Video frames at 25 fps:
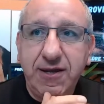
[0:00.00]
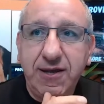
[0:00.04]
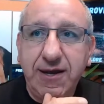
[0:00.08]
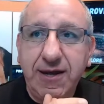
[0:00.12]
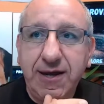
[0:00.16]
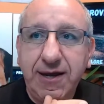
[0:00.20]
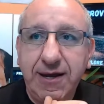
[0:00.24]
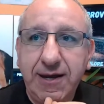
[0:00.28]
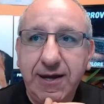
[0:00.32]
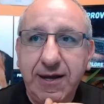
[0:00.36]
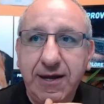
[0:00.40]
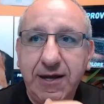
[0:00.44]

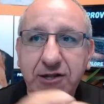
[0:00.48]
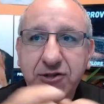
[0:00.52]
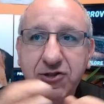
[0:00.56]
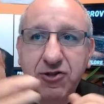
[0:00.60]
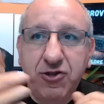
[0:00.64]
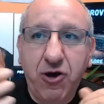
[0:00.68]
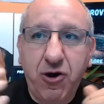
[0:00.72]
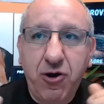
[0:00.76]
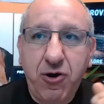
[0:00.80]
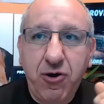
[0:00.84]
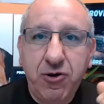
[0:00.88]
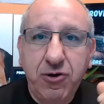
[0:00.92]
A
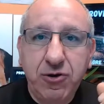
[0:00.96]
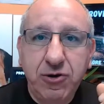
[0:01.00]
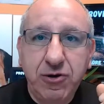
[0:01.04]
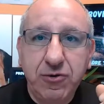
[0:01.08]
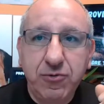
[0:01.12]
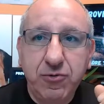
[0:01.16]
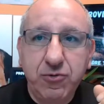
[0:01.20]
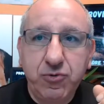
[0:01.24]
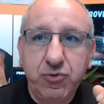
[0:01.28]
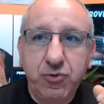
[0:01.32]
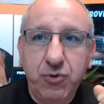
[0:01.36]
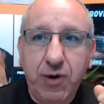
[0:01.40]
dog
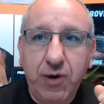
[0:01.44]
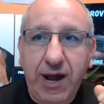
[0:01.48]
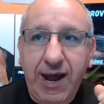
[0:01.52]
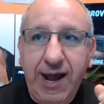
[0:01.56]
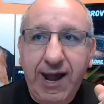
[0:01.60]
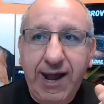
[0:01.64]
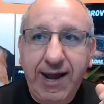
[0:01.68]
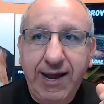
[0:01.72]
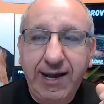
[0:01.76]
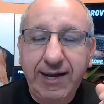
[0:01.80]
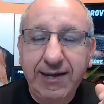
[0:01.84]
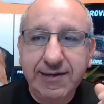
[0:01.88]
who
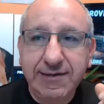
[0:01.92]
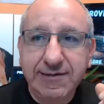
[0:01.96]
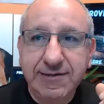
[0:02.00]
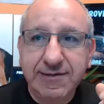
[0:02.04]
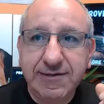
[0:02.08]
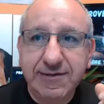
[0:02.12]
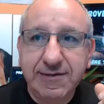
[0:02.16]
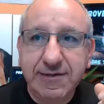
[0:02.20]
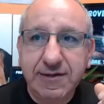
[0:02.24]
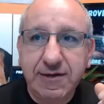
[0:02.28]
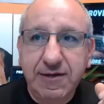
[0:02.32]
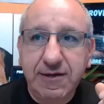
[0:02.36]

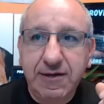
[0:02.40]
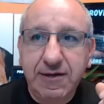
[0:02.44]
has